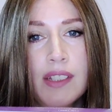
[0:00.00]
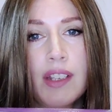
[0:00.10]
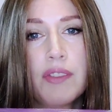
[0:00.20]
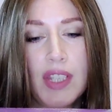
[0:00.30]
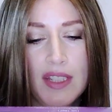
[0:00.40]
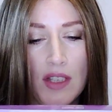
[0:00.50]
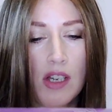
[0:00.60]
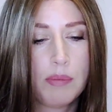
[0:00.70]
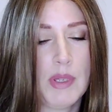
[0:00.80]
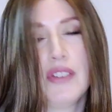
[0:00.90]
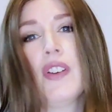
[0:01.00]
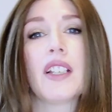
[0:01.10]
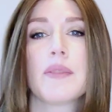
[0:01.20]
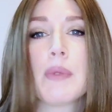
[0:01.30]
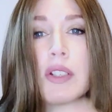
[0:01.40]
Now these are
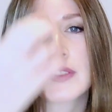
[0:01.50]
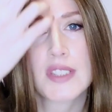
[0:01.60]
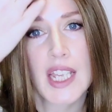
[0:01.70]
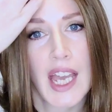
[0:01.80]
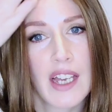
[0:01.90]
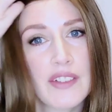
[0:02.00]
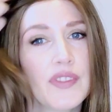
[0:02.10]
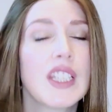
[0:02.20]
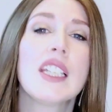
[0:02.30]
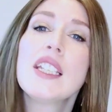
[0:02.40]
perfect because they have the